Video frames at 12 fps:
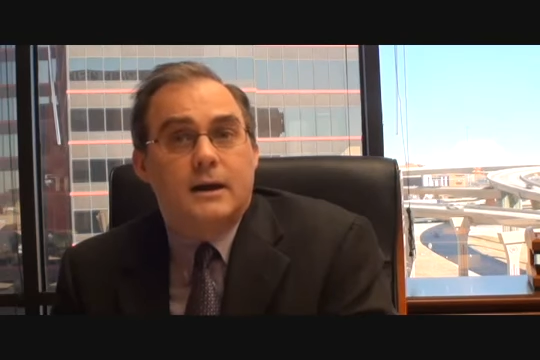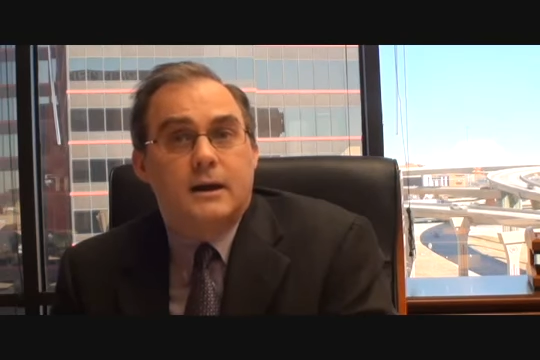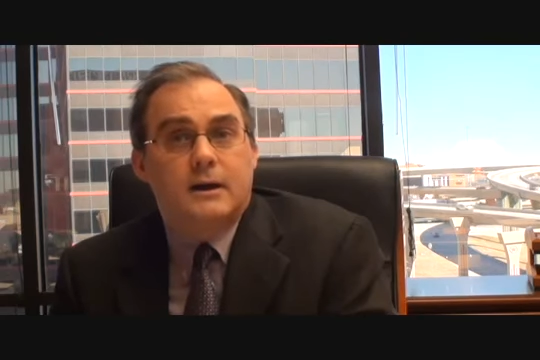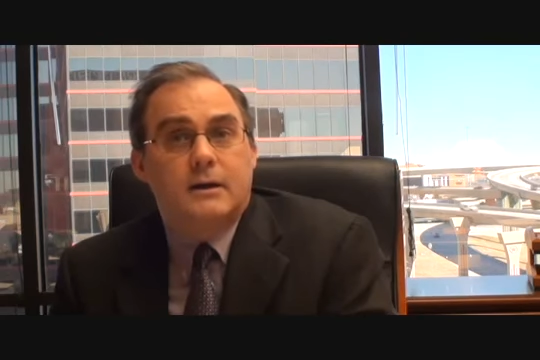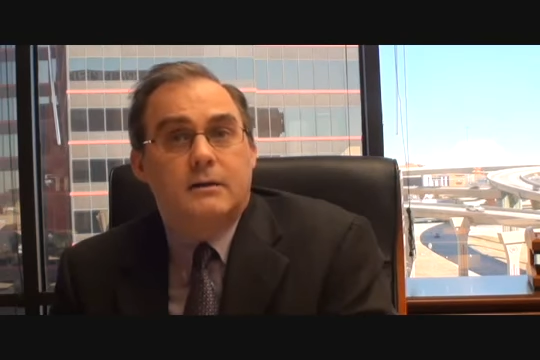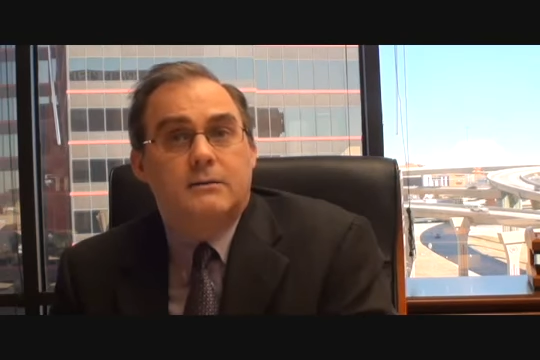
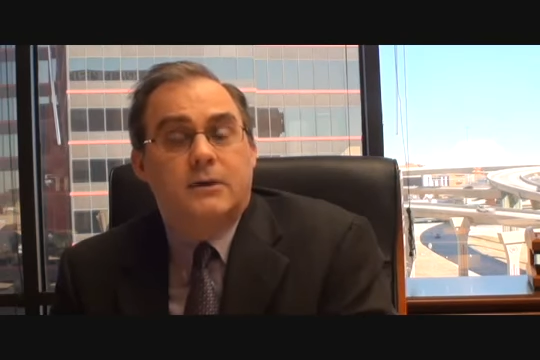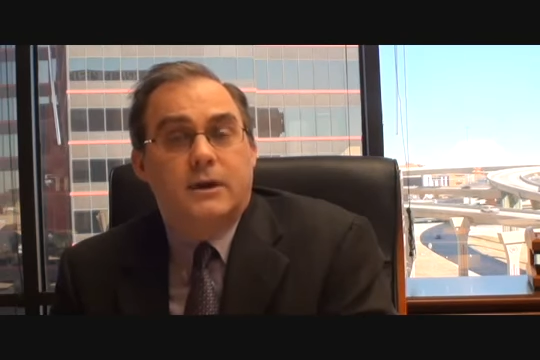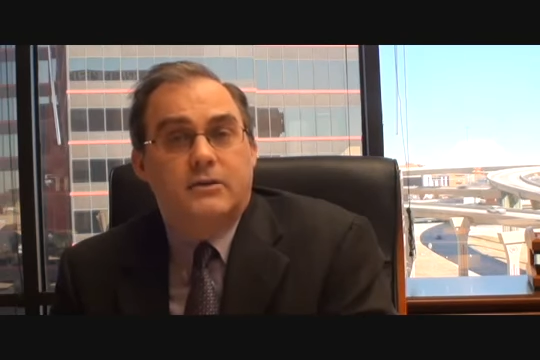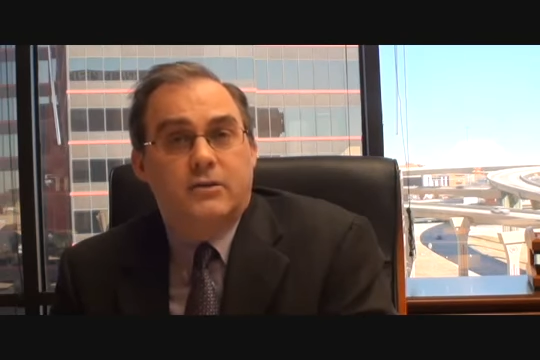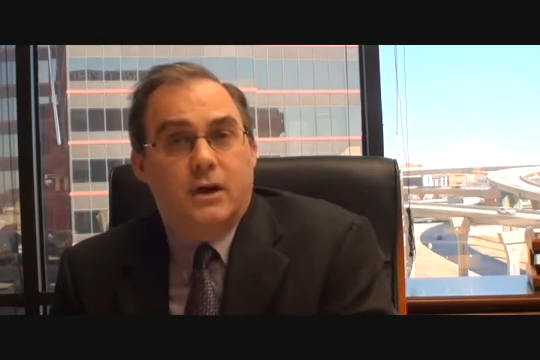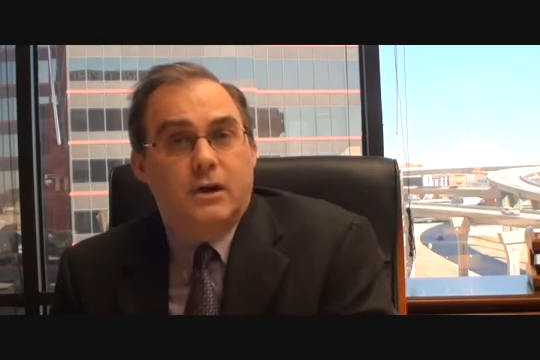of
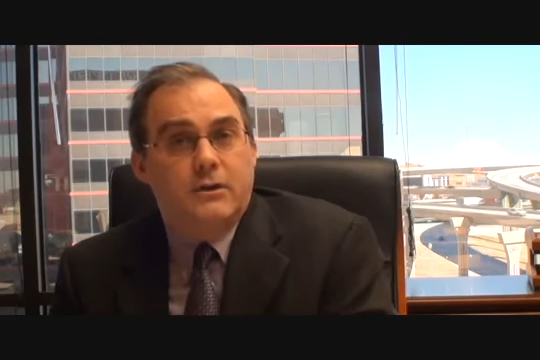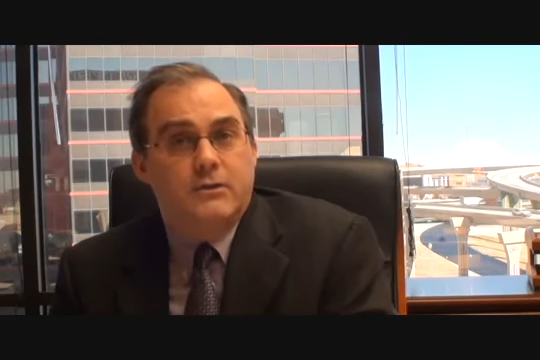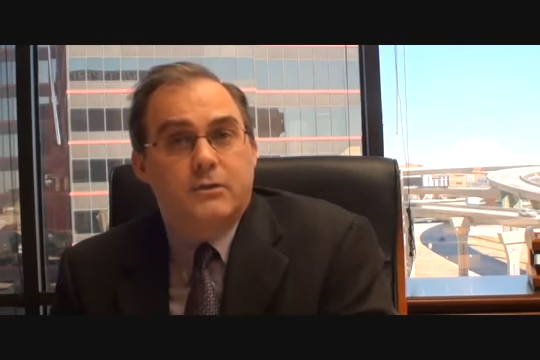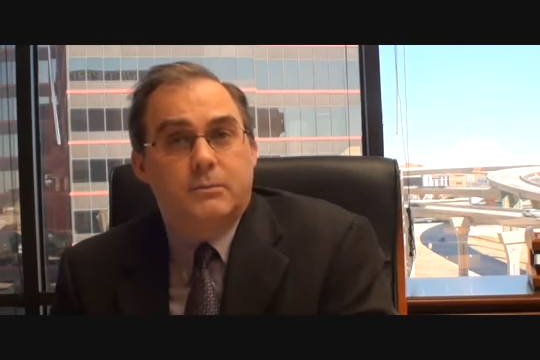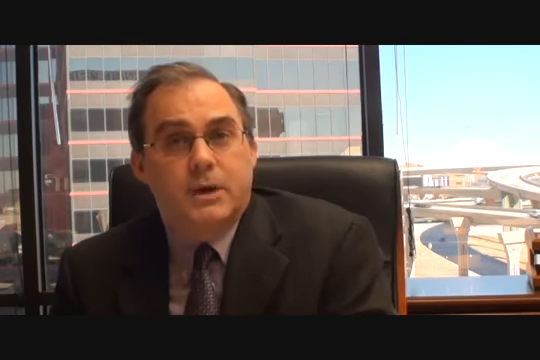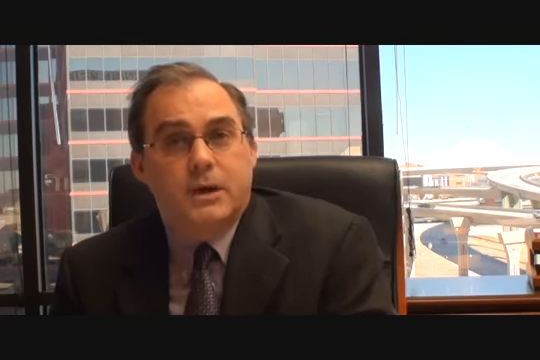a
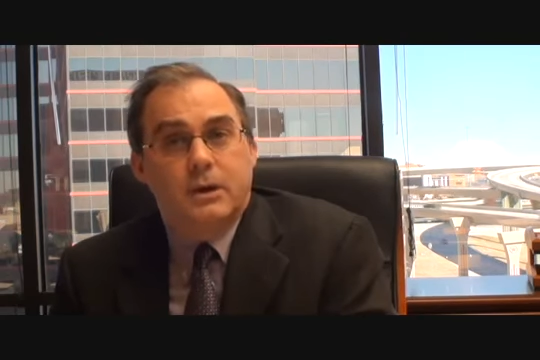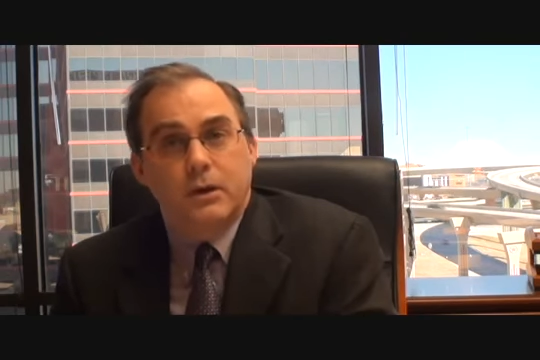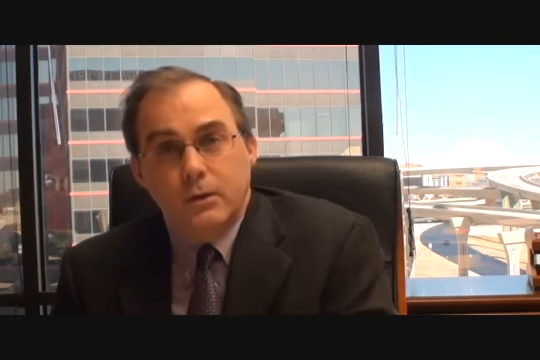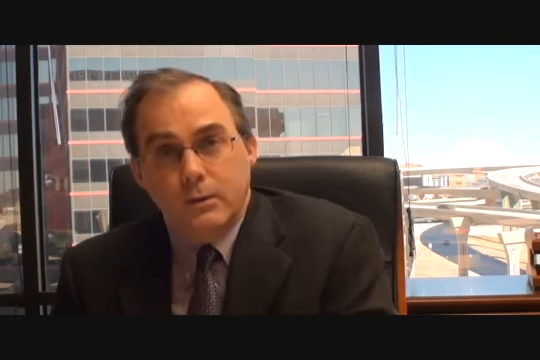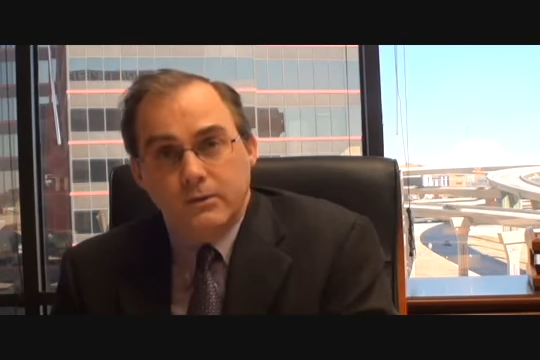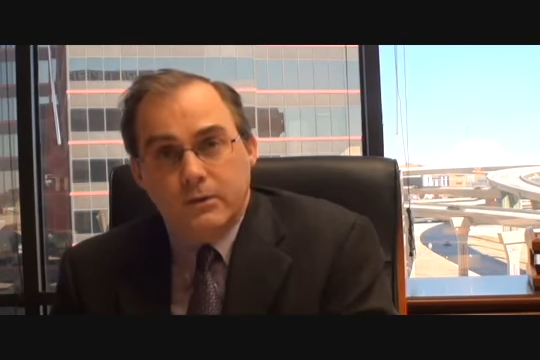judge to pick
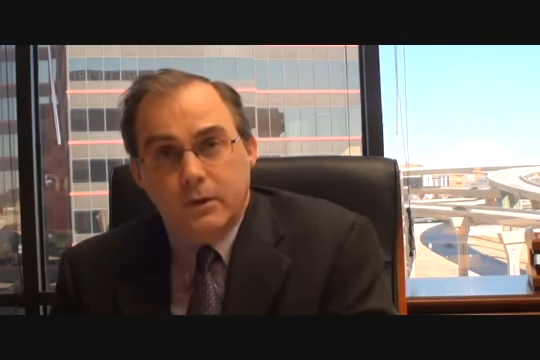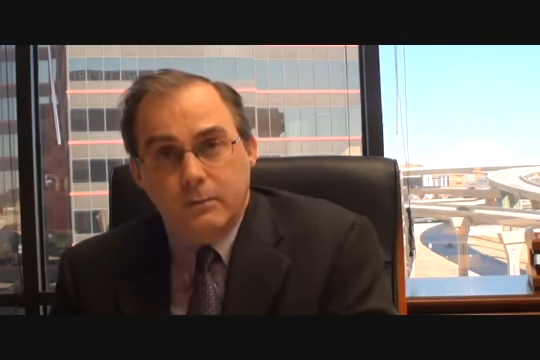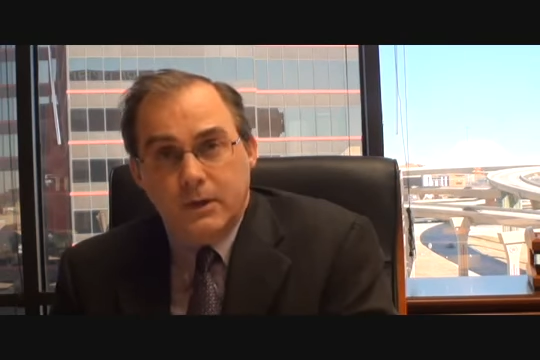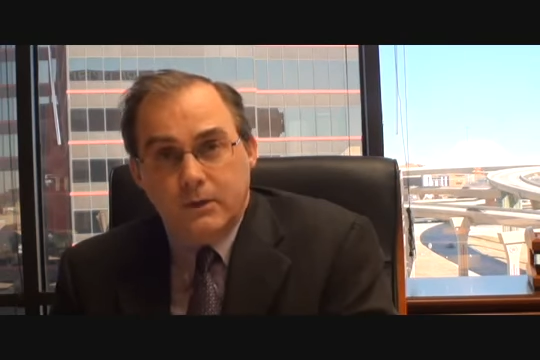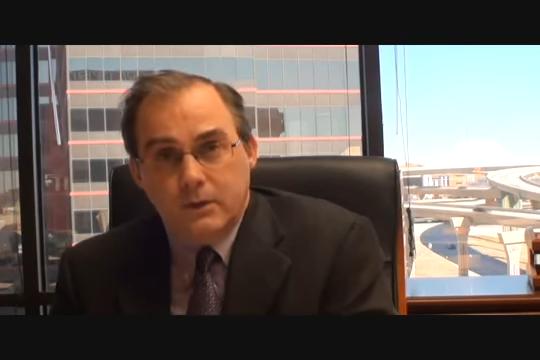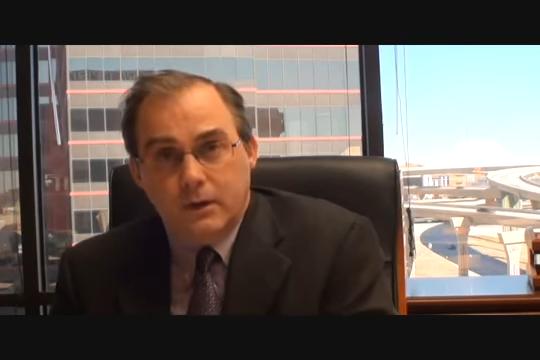who is going
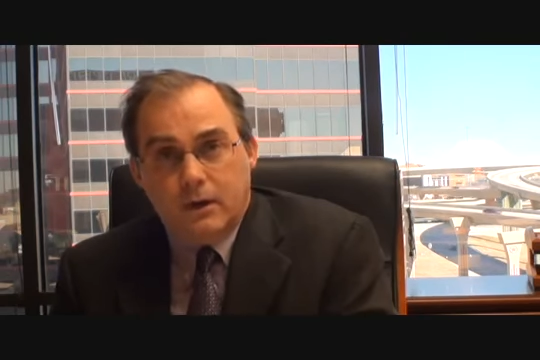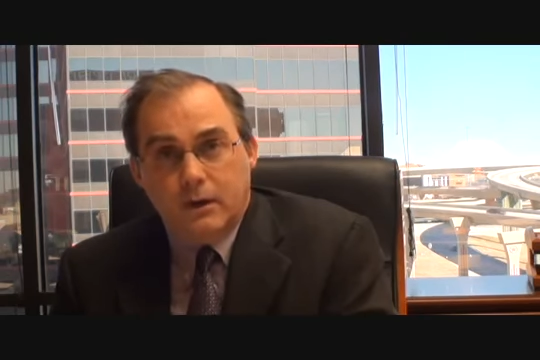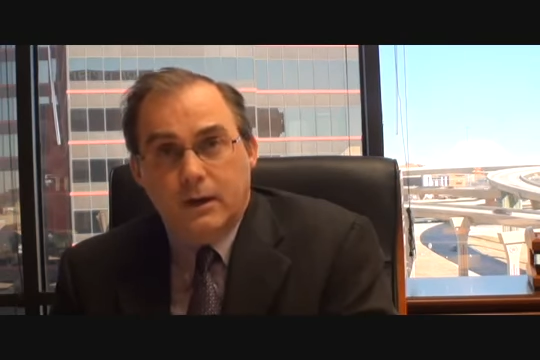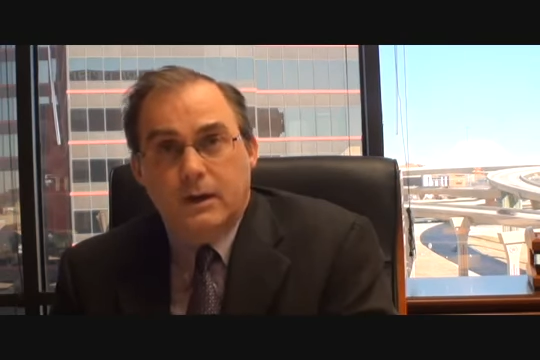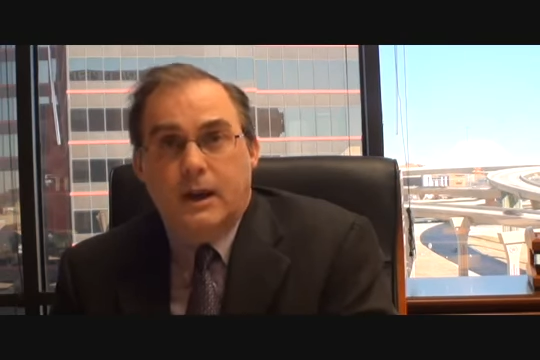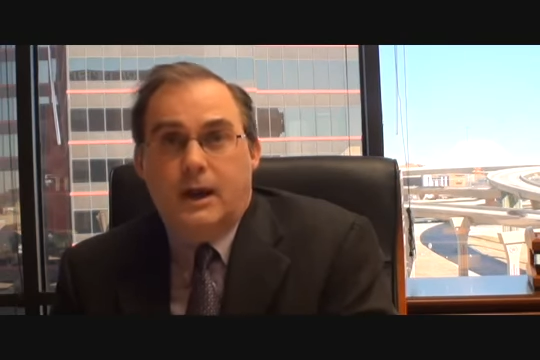to be their guardian,